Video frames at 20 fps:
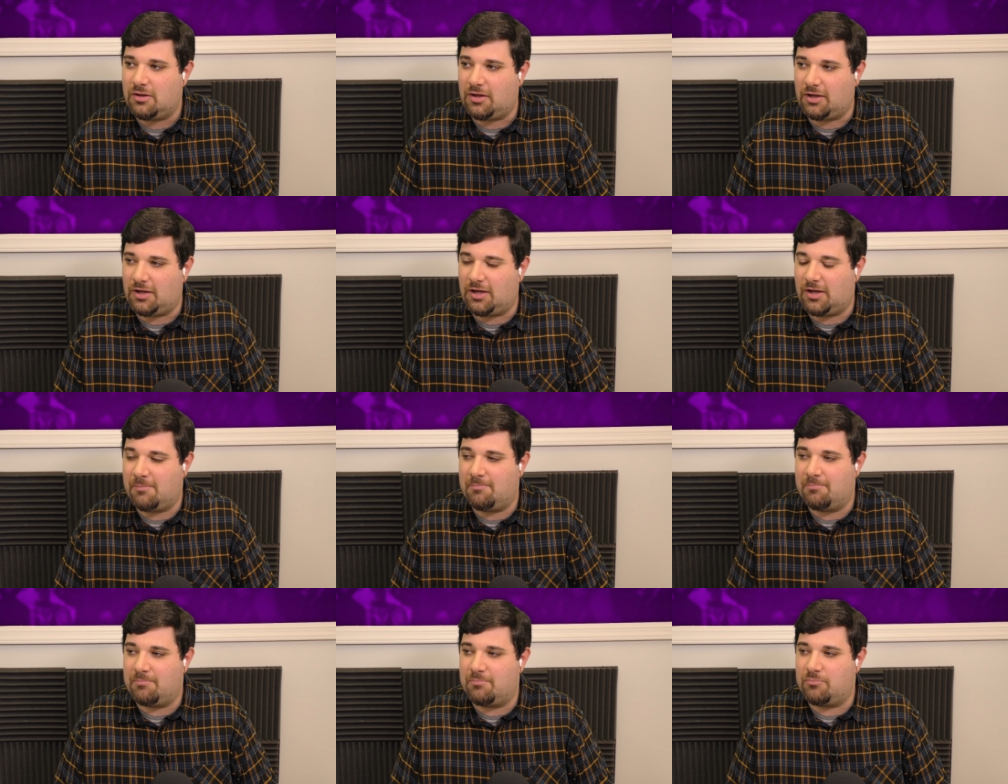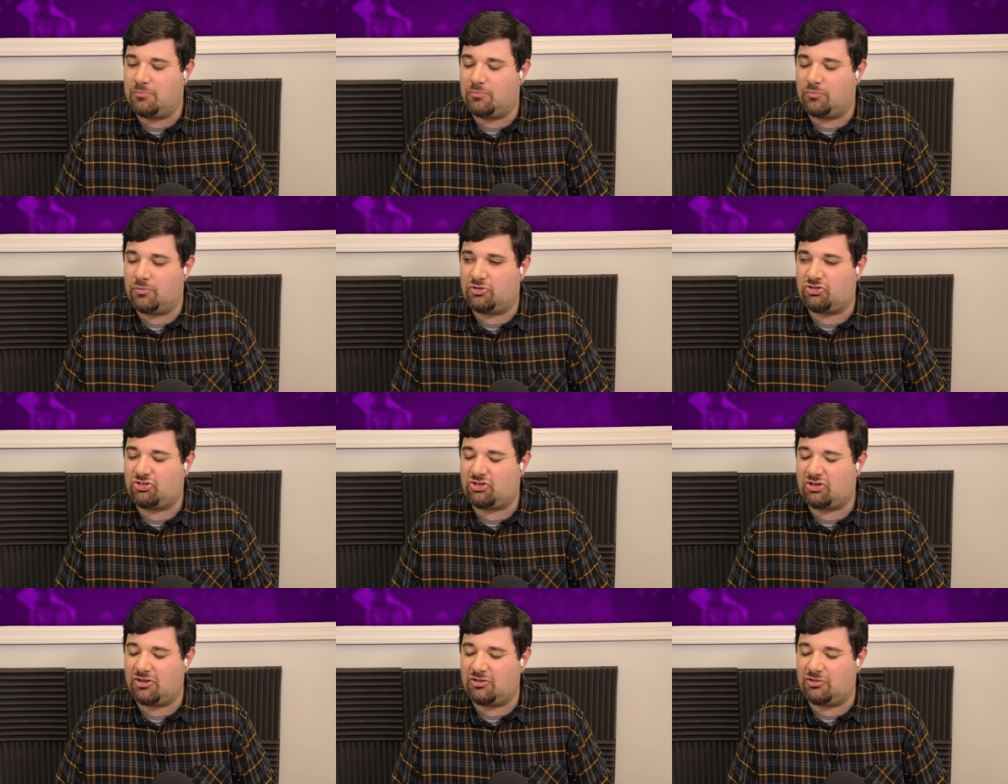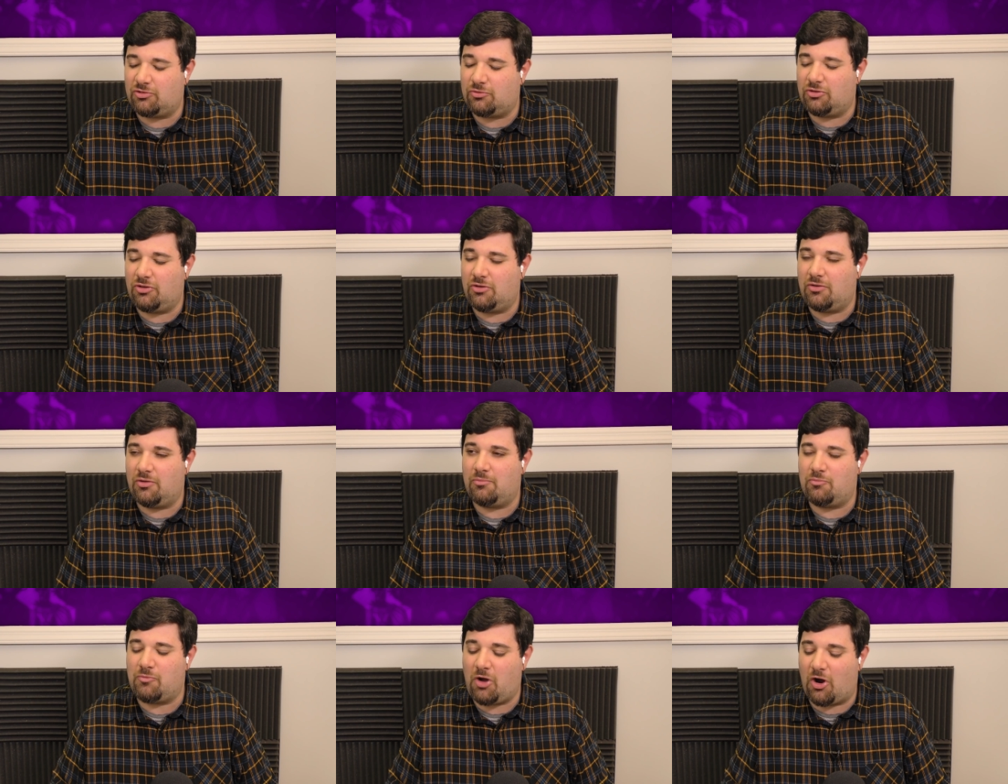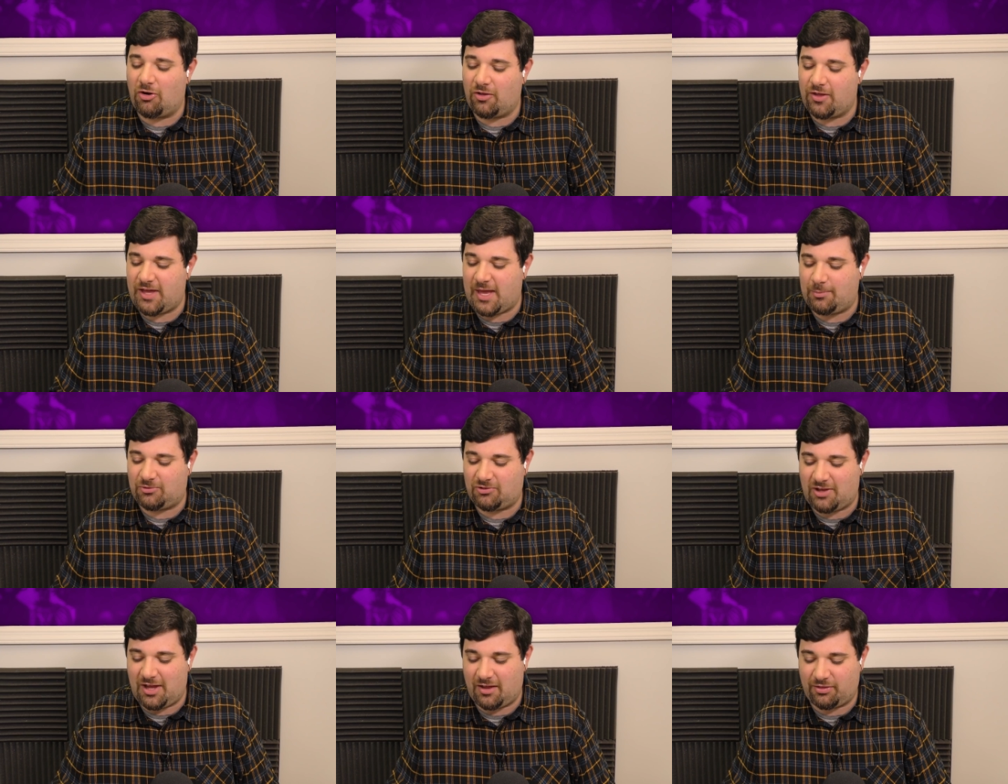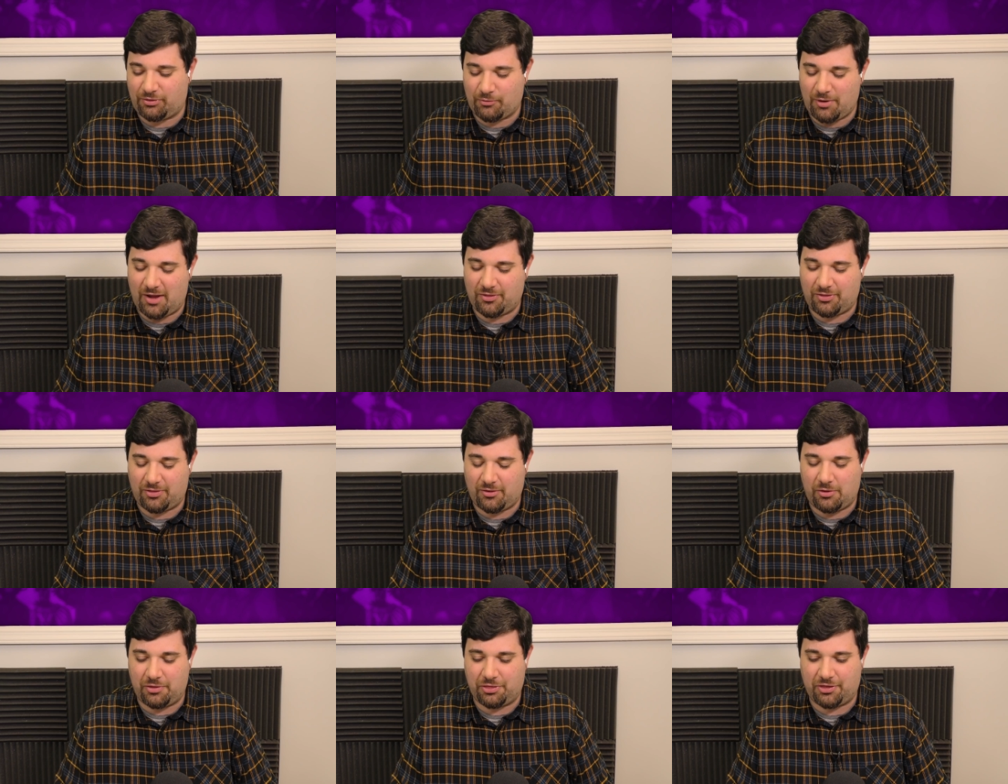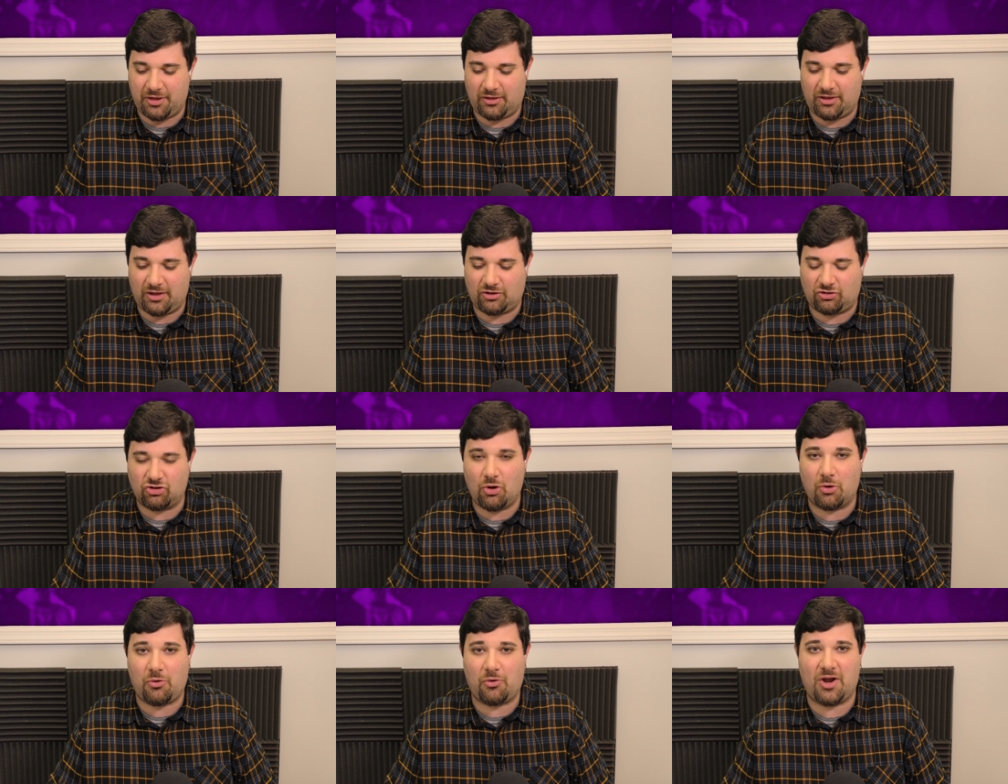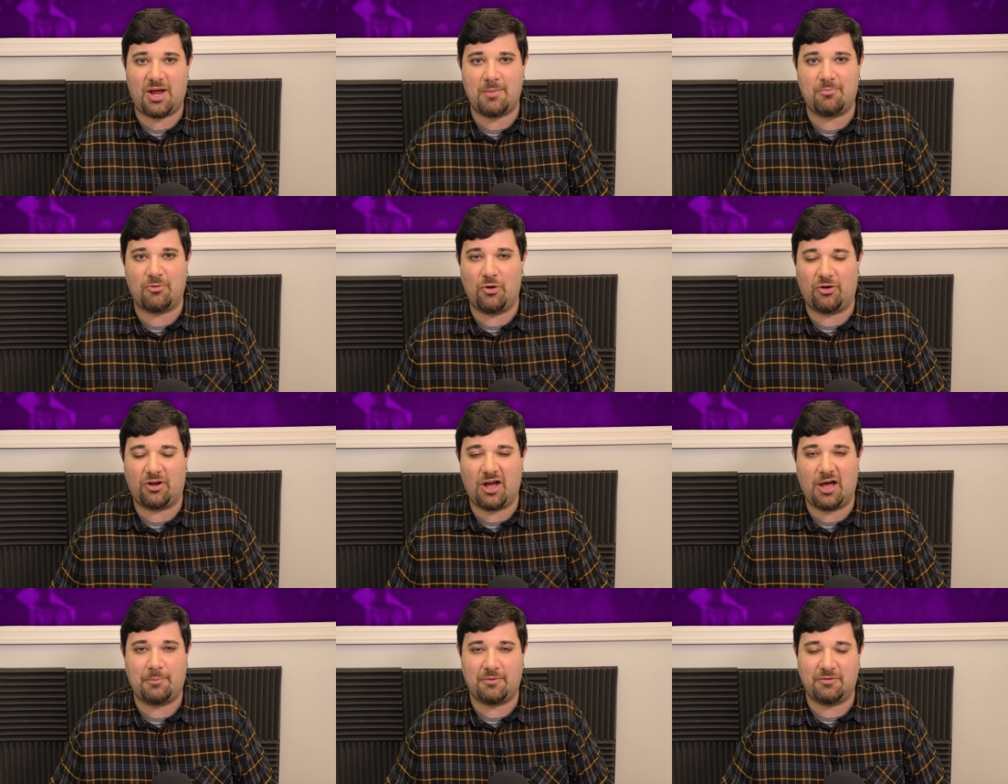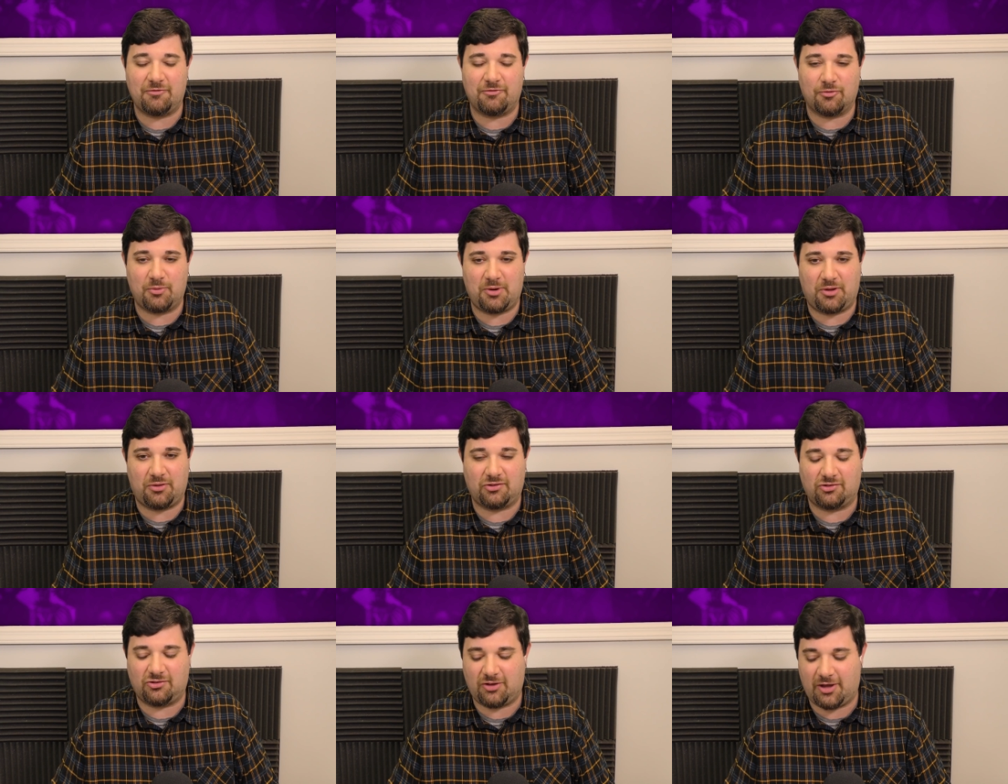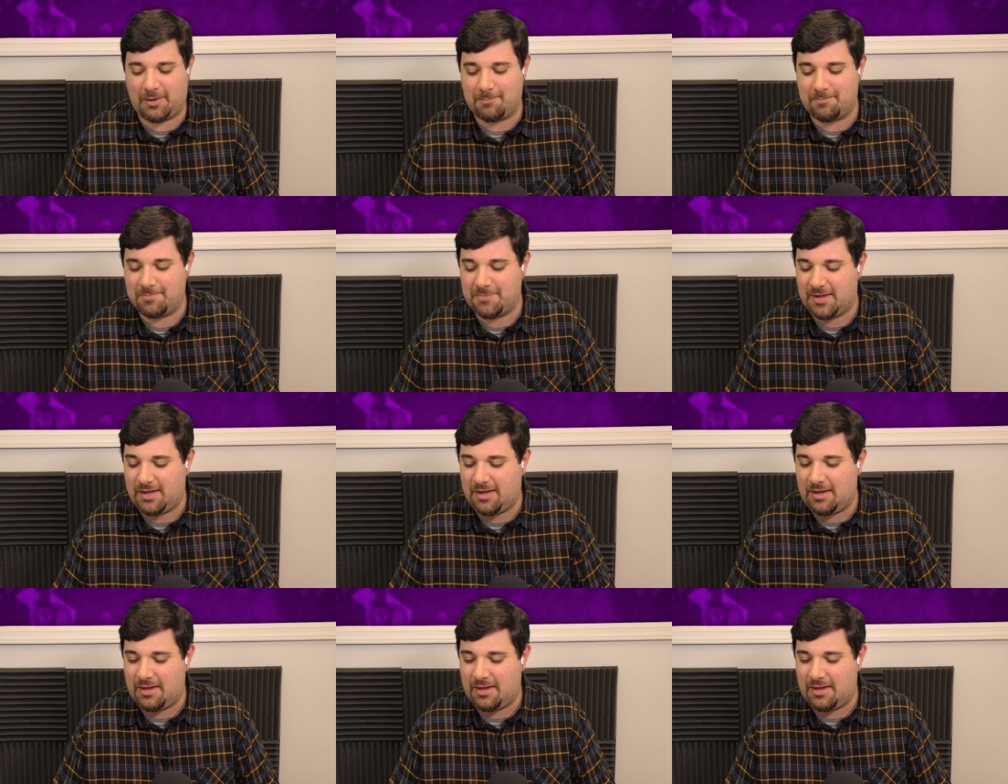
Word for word: Harley keeps saying it throughout the whole thing, like Joker and I broke up, and for real this time.